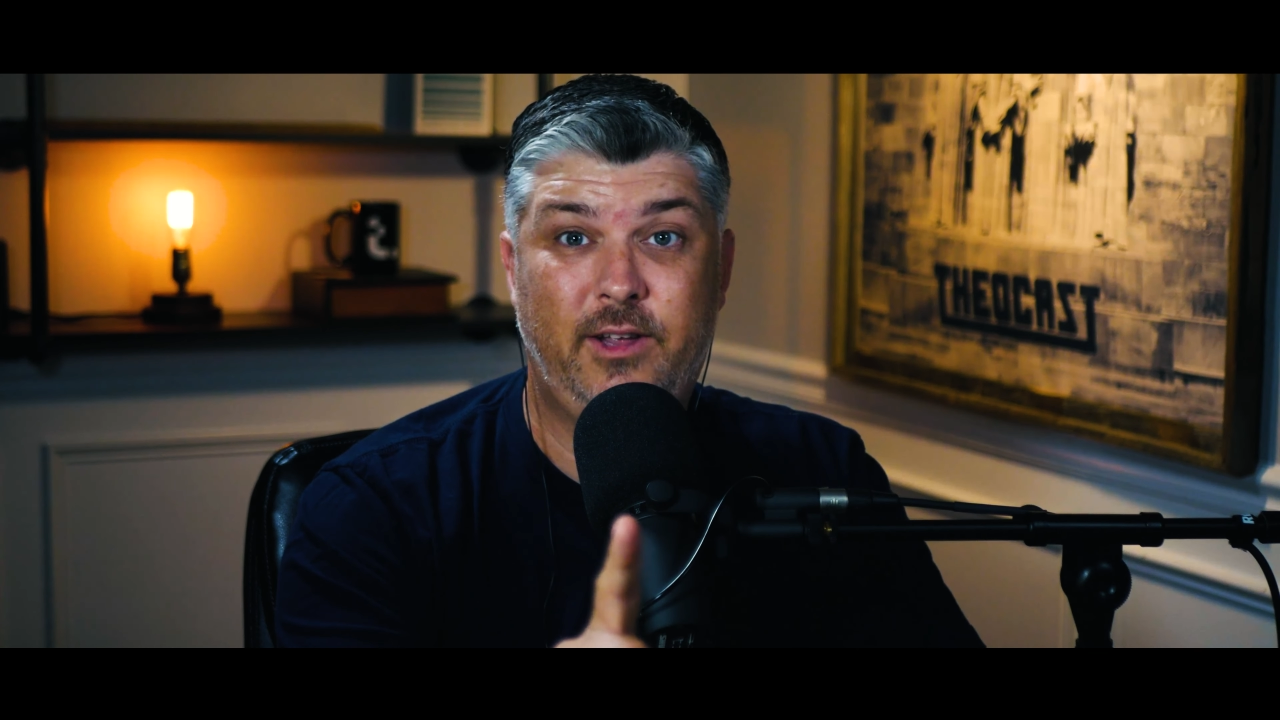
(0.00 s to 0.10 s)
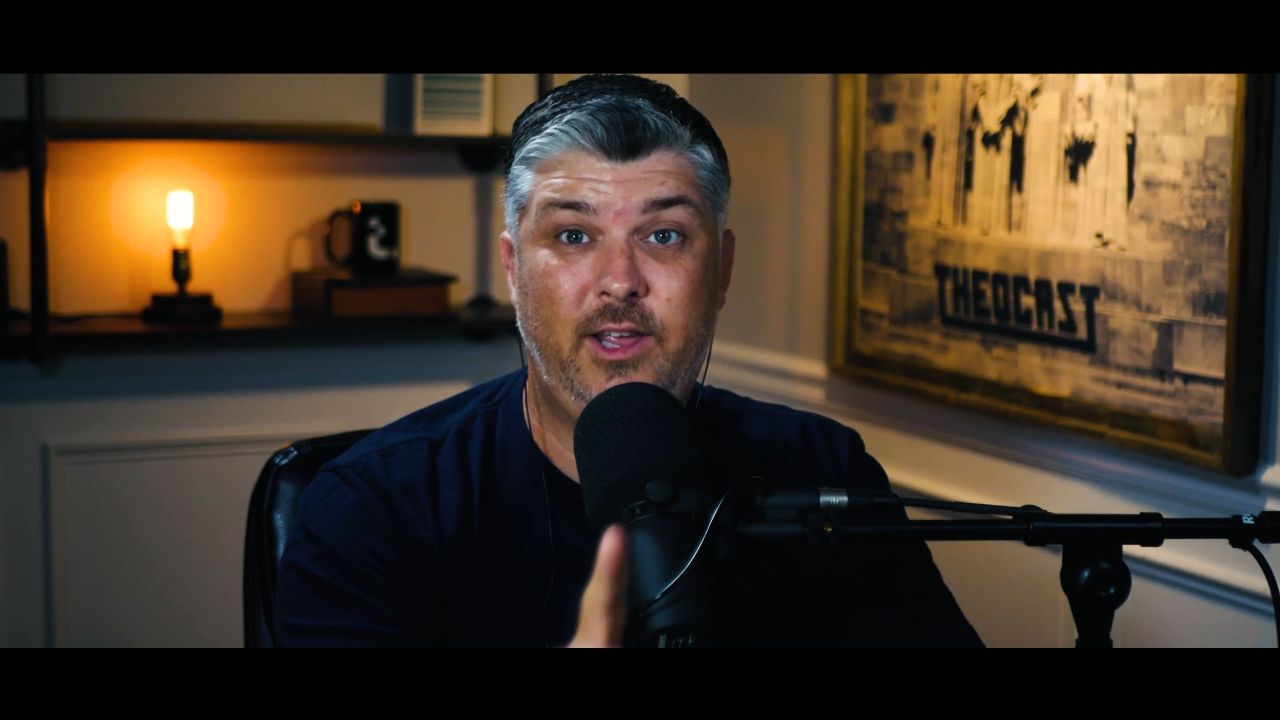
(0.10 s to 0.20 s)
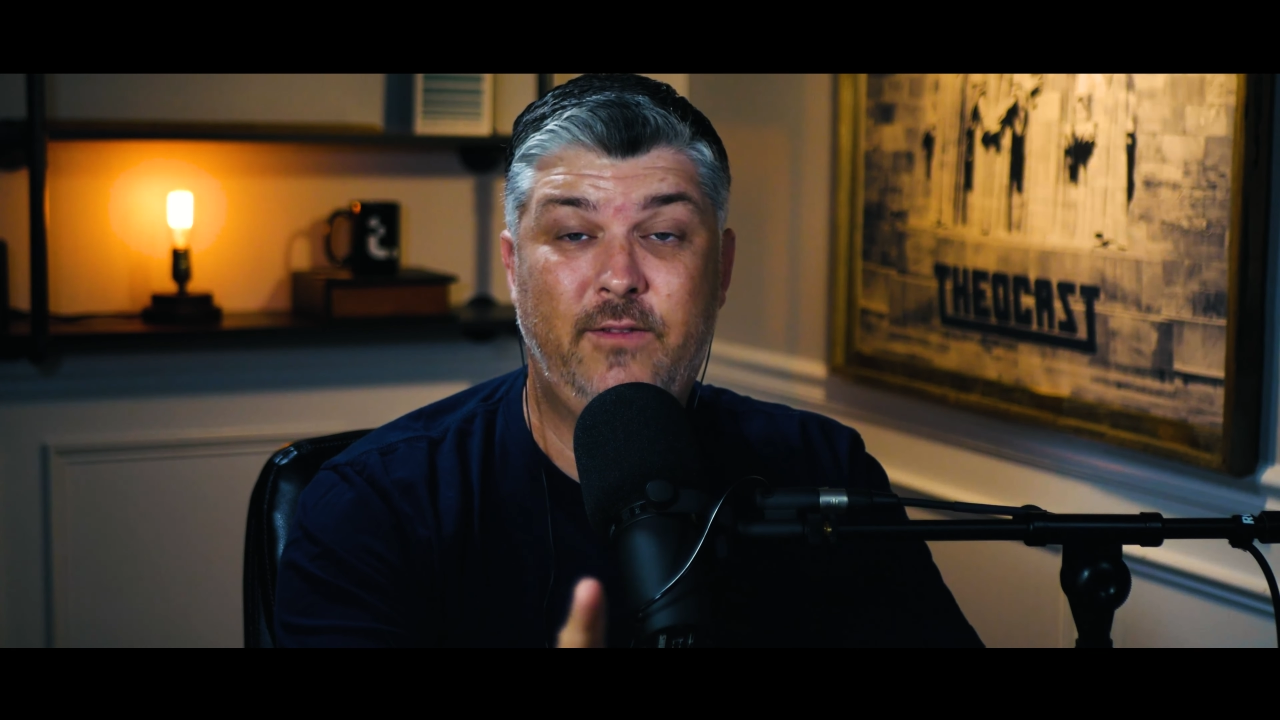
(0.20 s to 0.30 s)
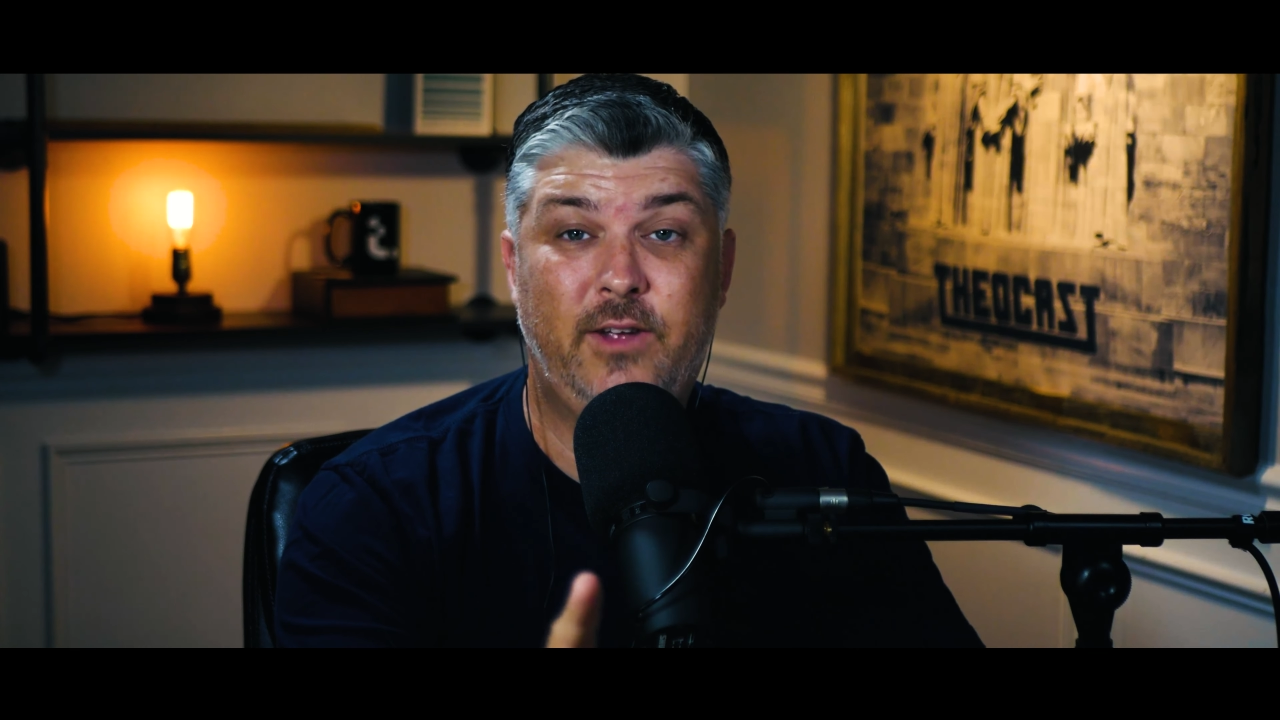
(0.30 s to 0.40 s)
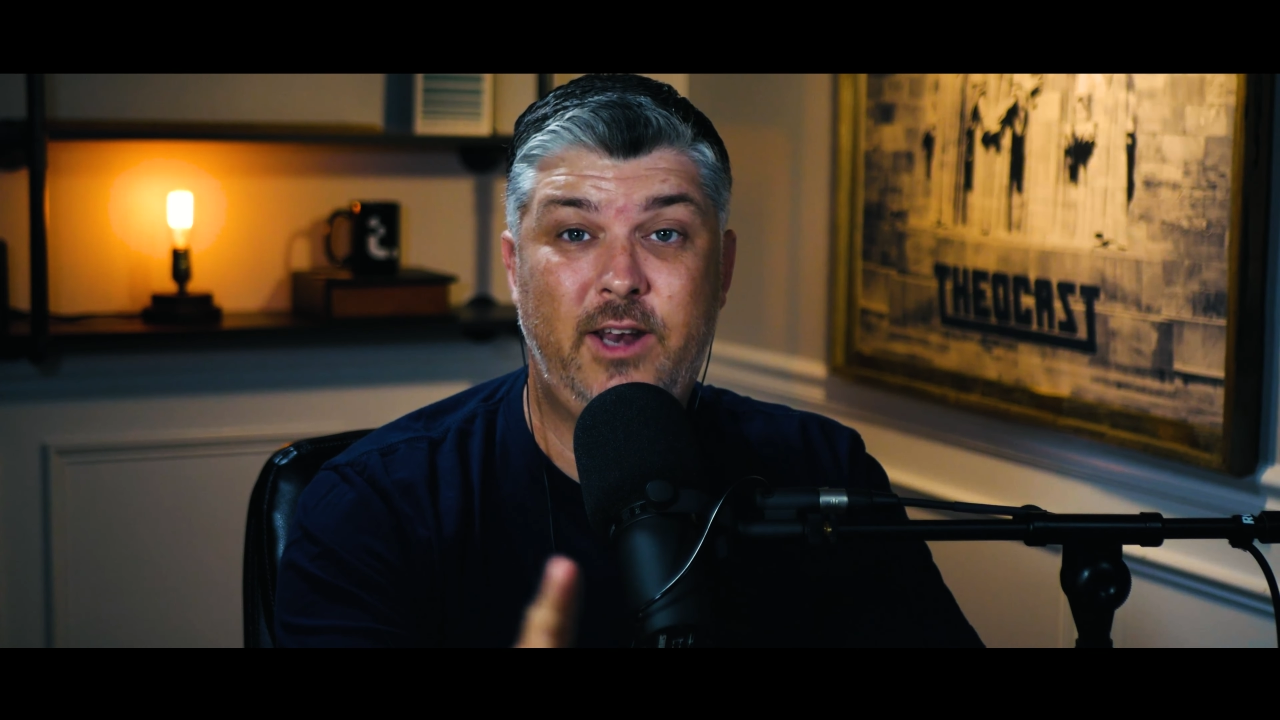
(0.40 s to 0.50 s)

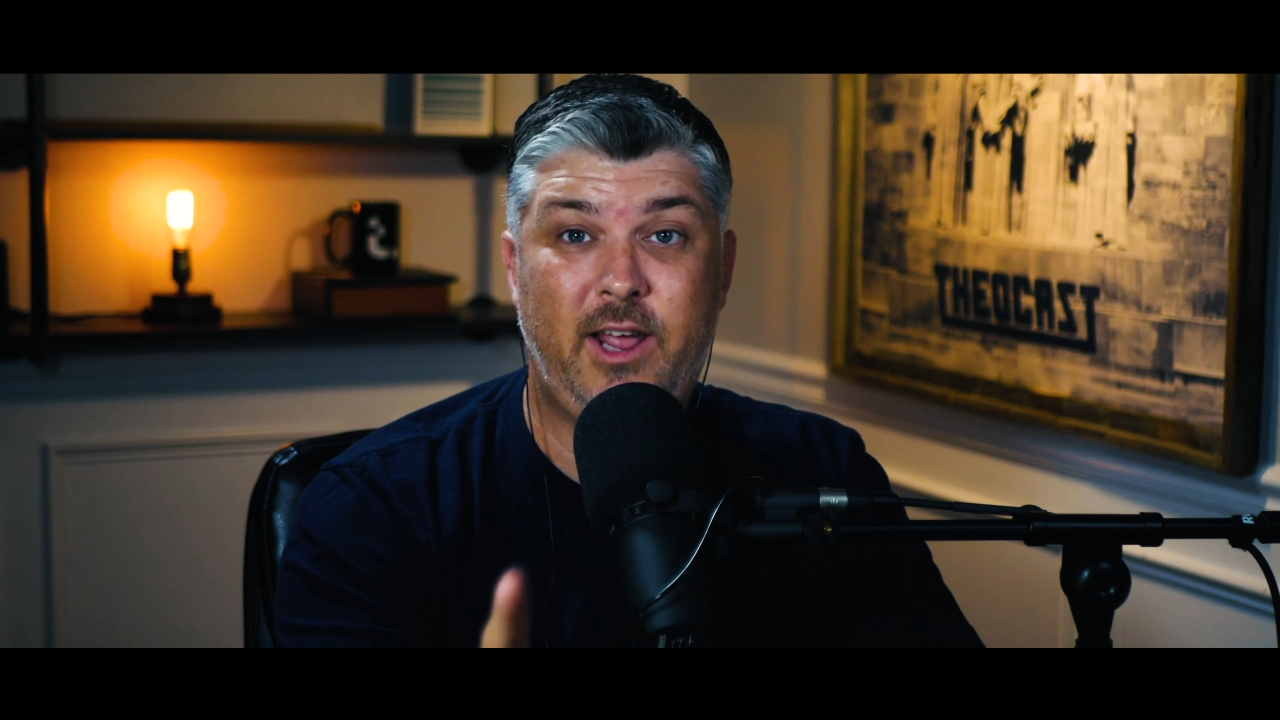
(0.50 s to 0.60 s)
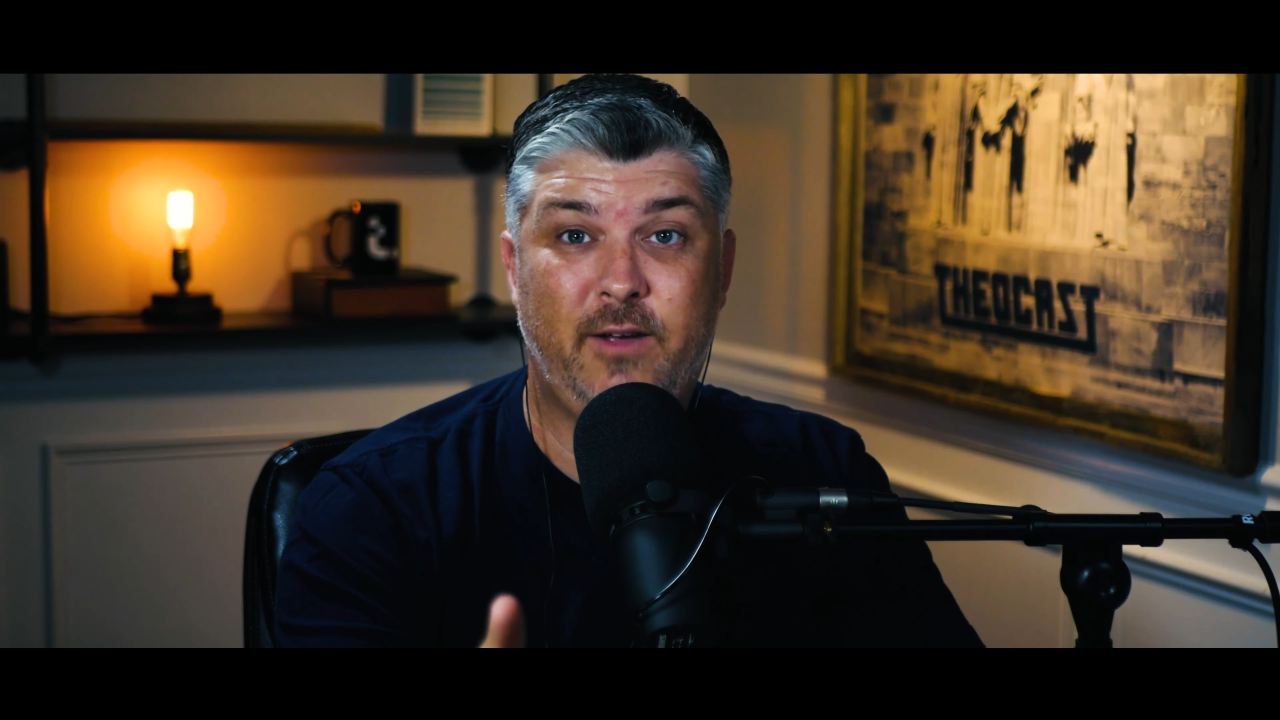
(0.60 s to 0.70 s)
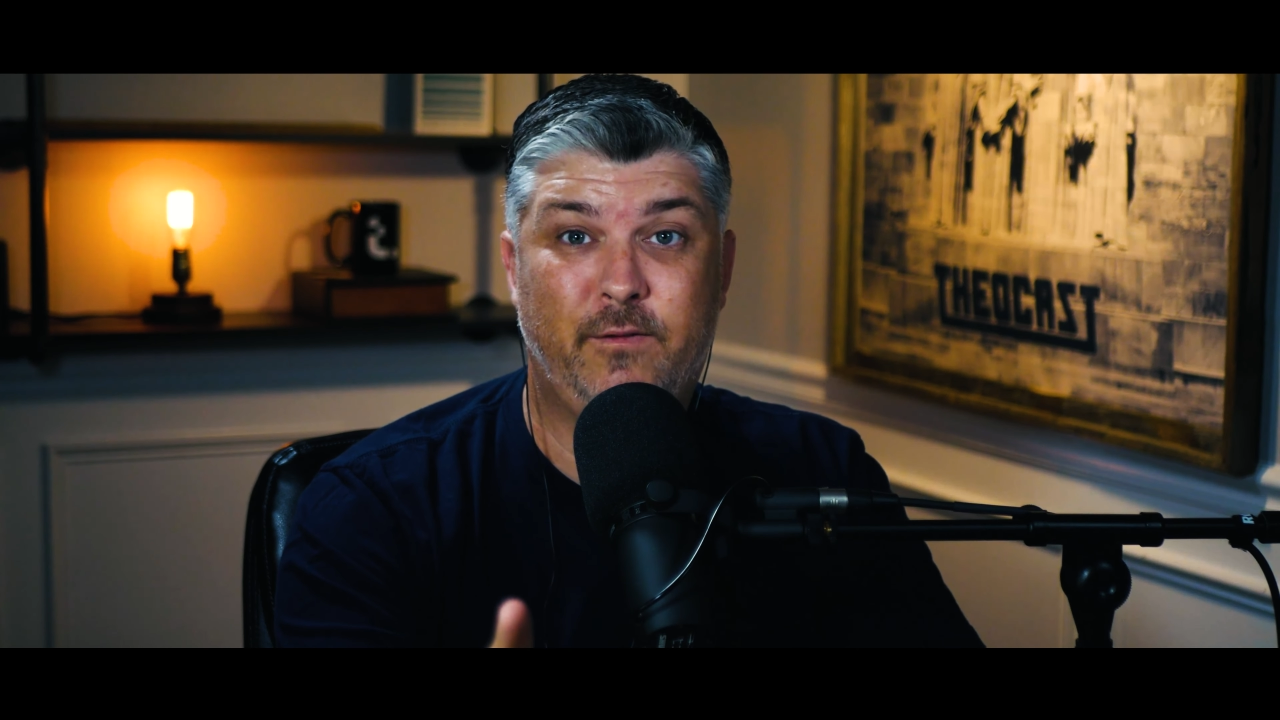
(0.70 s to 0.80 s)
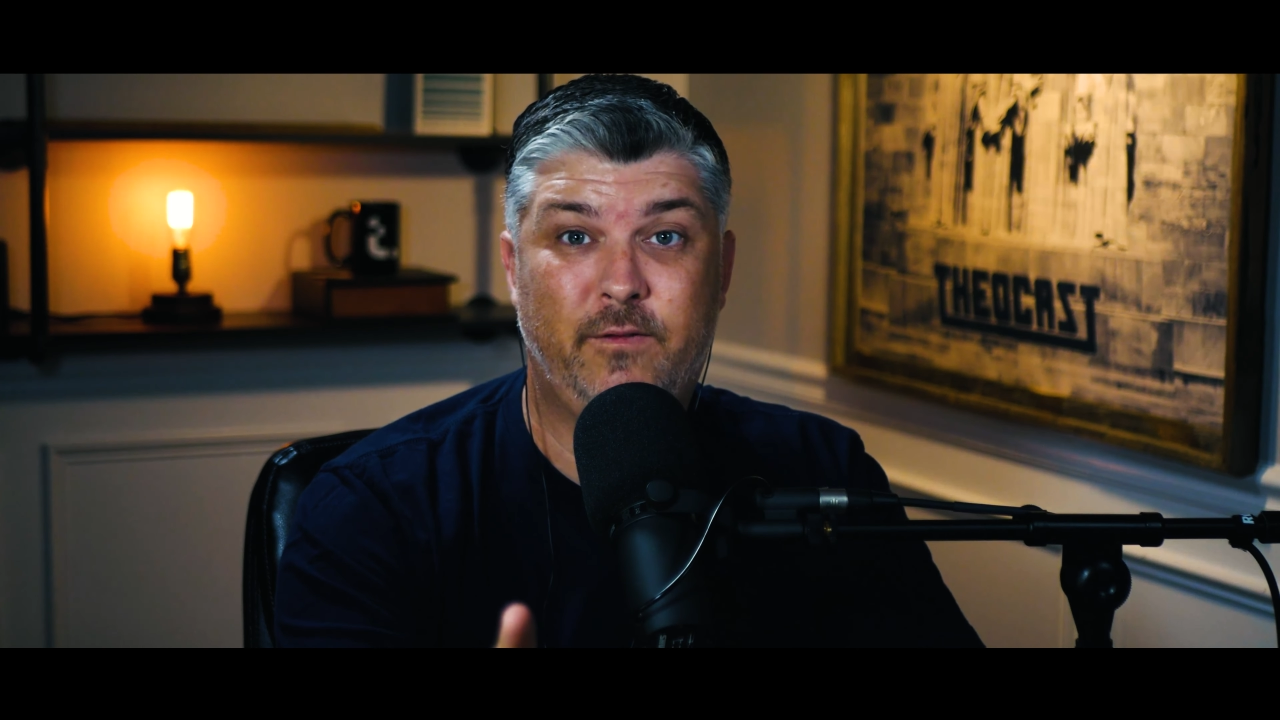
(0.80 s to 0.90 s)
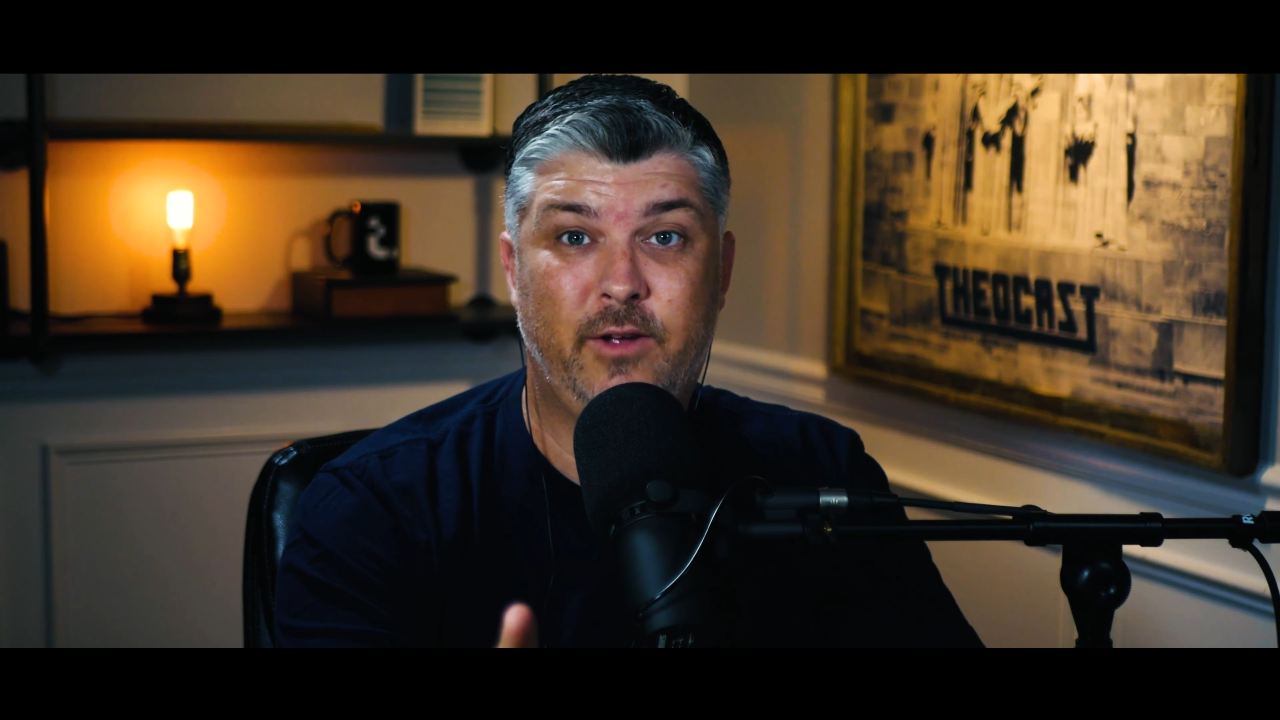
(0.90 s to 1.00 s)
even
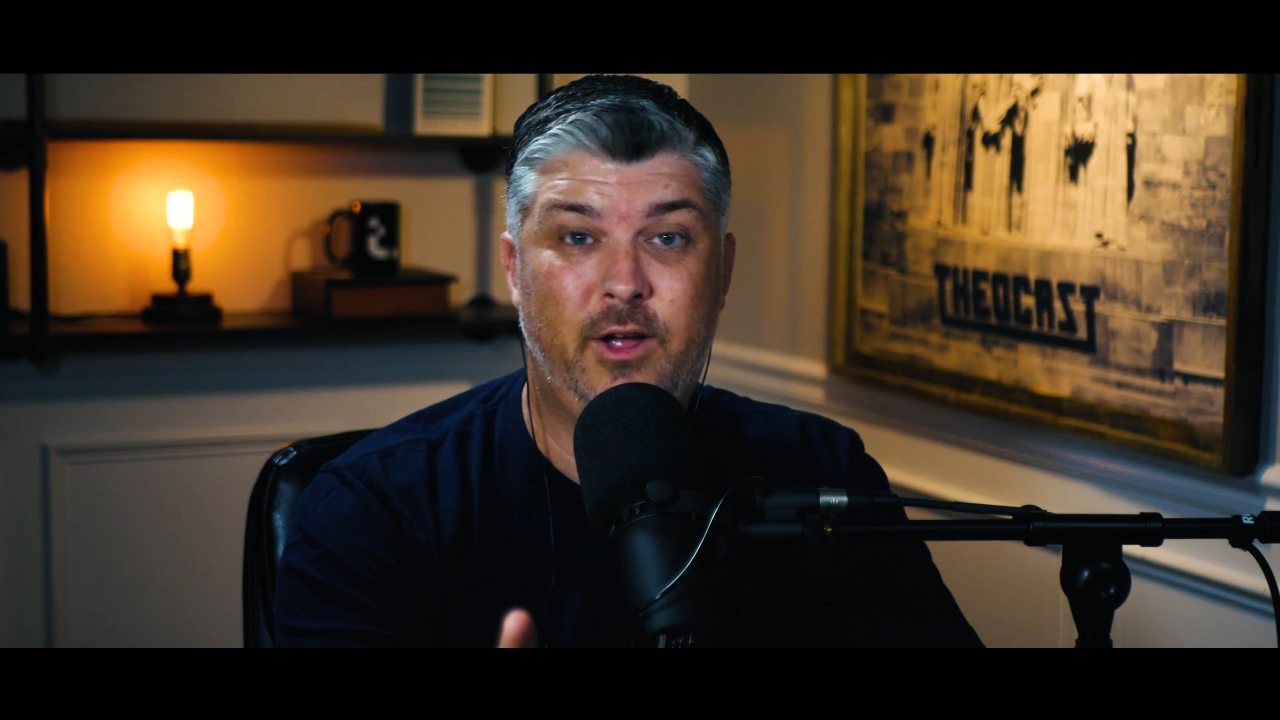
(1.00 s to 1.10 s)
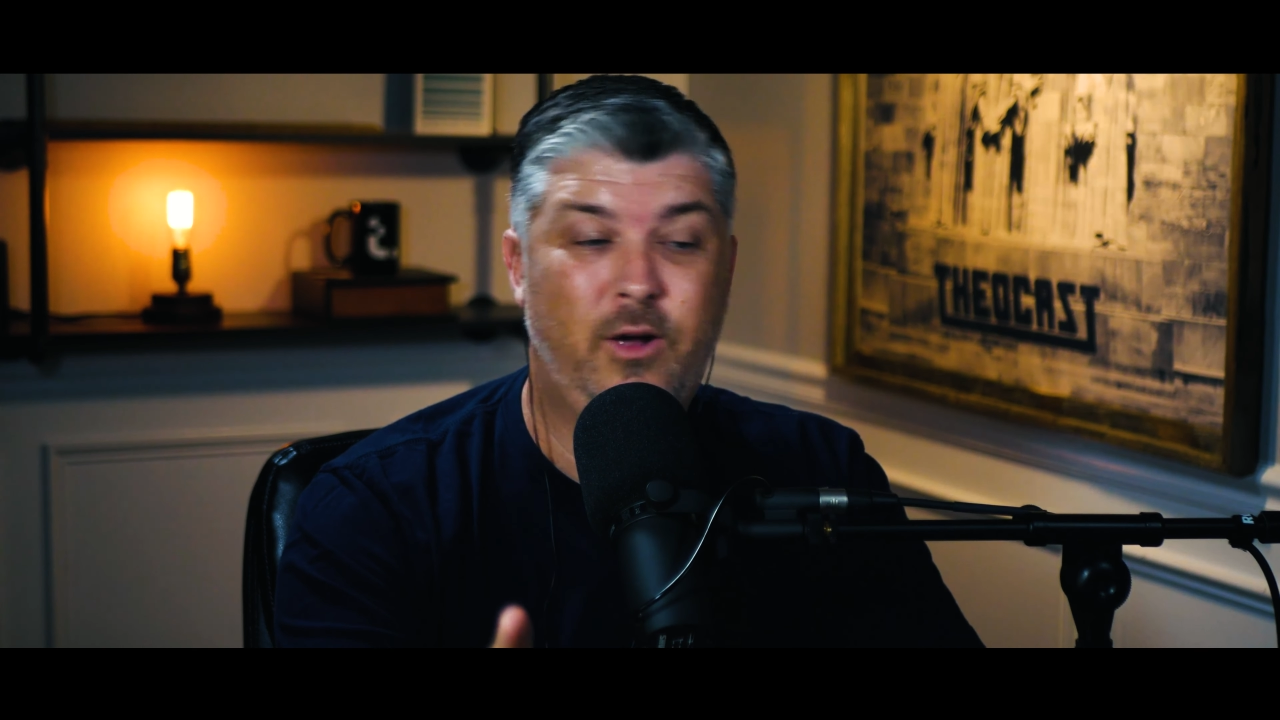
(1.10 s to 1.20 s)
if,